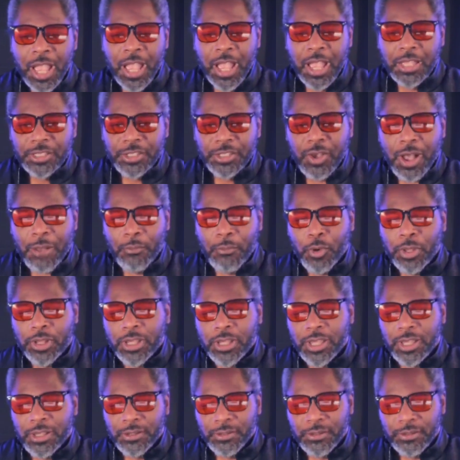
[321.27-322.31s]
So I'm going
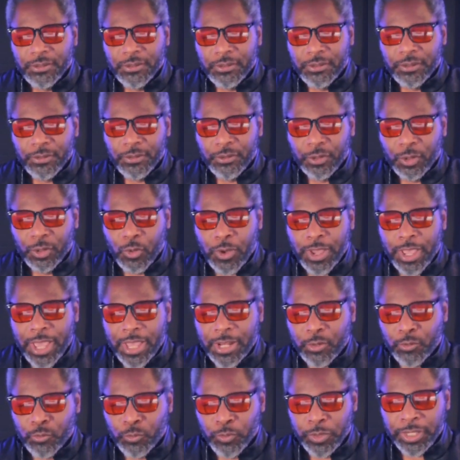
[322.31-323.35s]
to go ahead
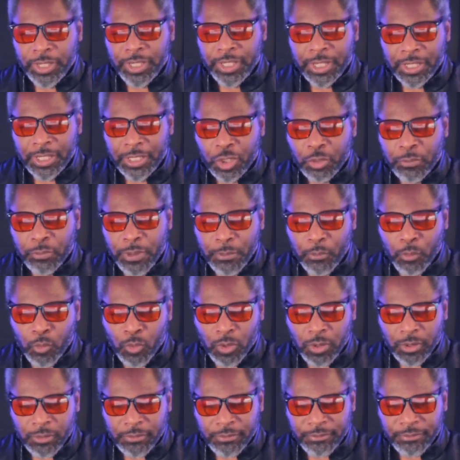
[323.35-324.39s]
and read a little bit
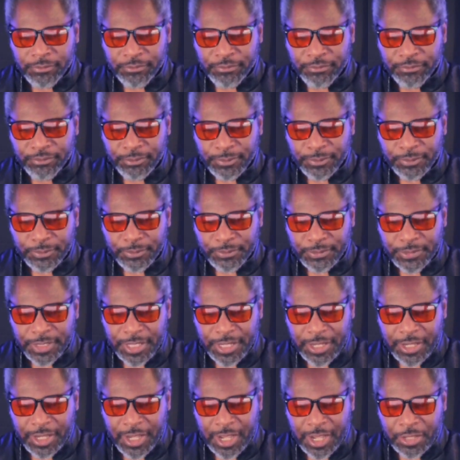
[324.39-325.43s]
more.
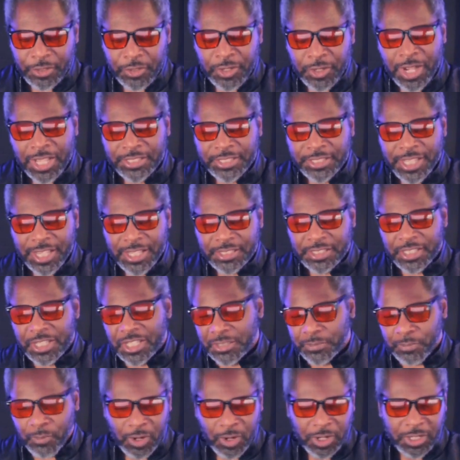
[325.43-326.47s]
You guys can't see this
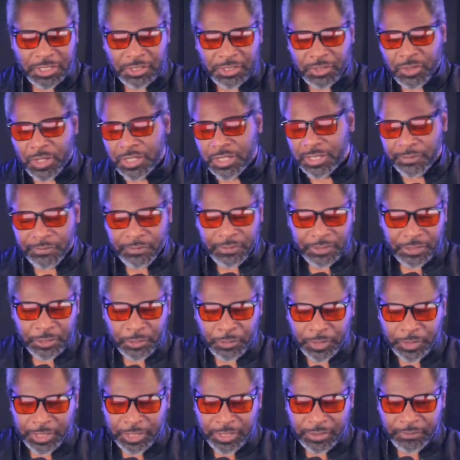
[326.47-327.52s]
part because it's on a different
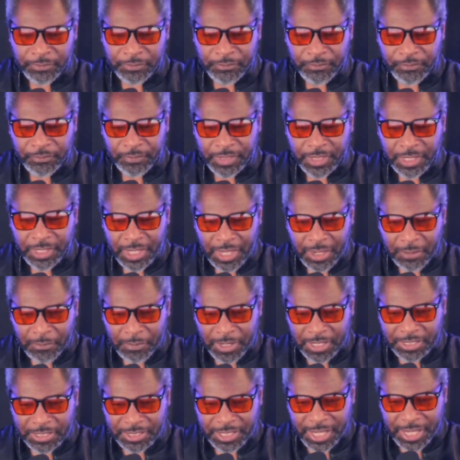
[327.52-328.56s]
screen.
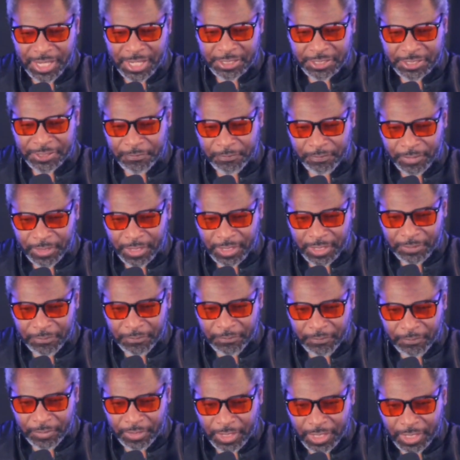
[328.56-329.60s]
But it says,
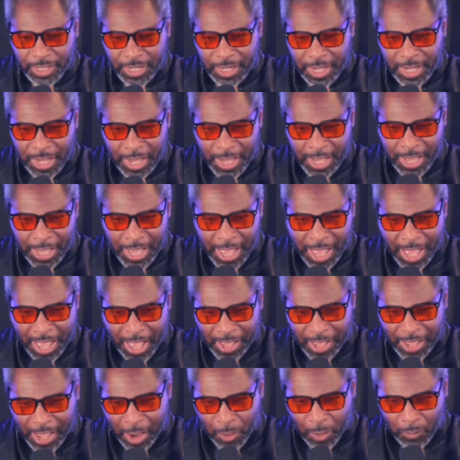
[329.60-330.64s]
uh,
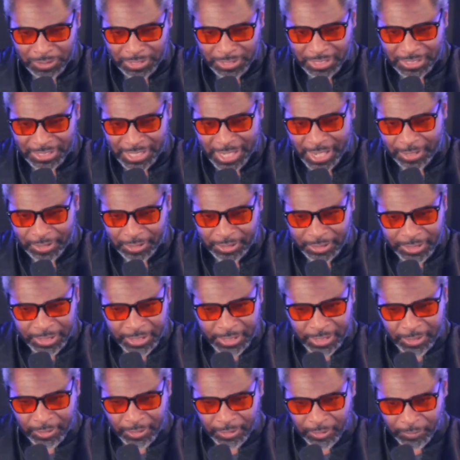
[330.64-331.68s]
I was
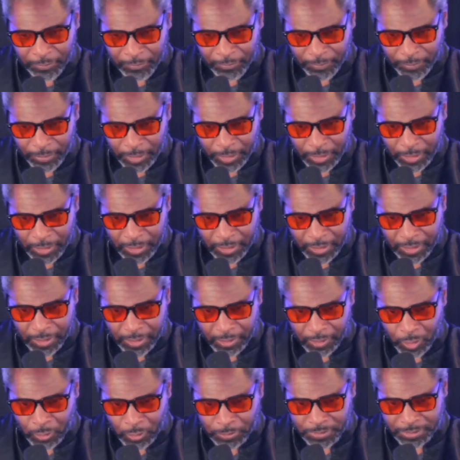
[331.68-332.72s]
exactly,
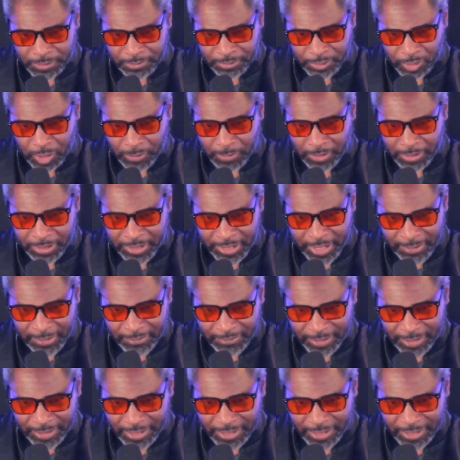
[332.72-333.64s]
oops, sorry about that.